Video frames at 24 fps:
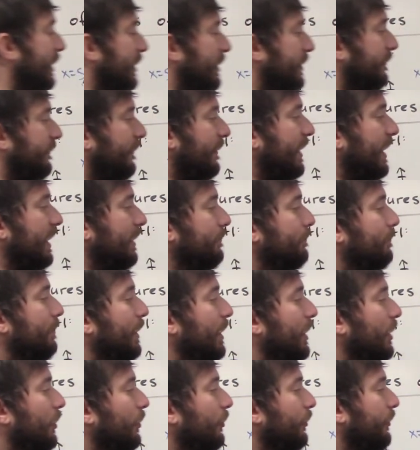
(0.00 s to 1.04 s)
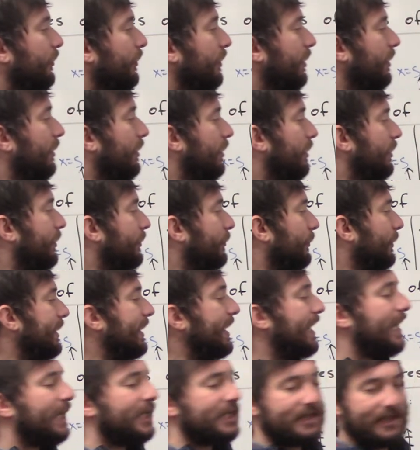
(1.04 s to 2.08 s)
divide both
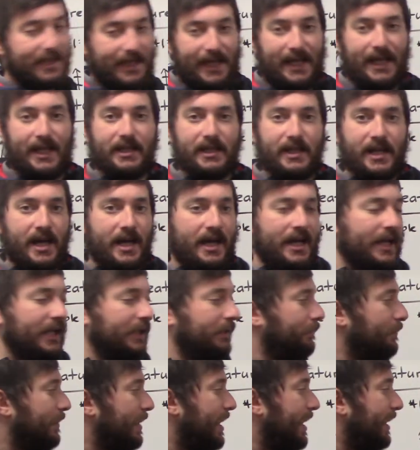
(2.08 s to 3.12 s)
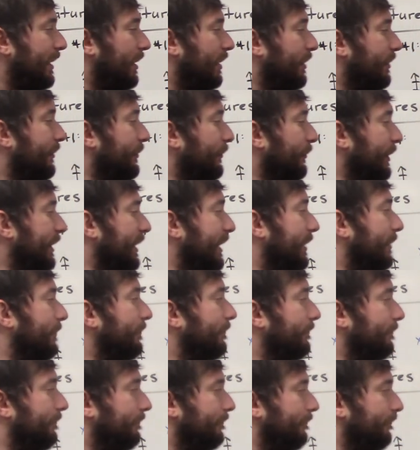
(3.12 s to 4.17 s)
3x and 9 by a 3.
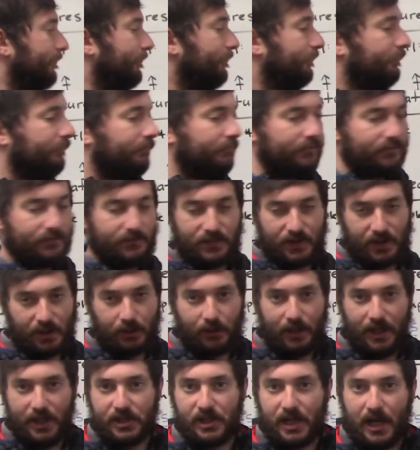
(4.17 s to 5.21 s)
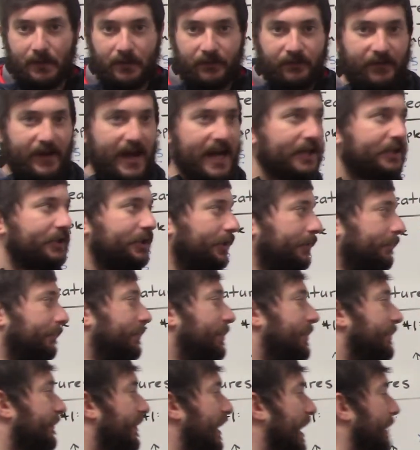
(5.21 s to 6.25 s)
It's our greatest common factor.
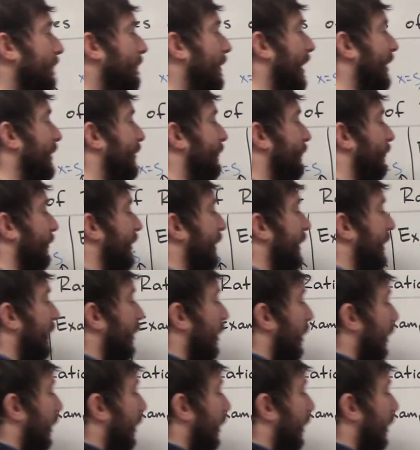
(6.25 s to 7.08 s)
Divide by 3,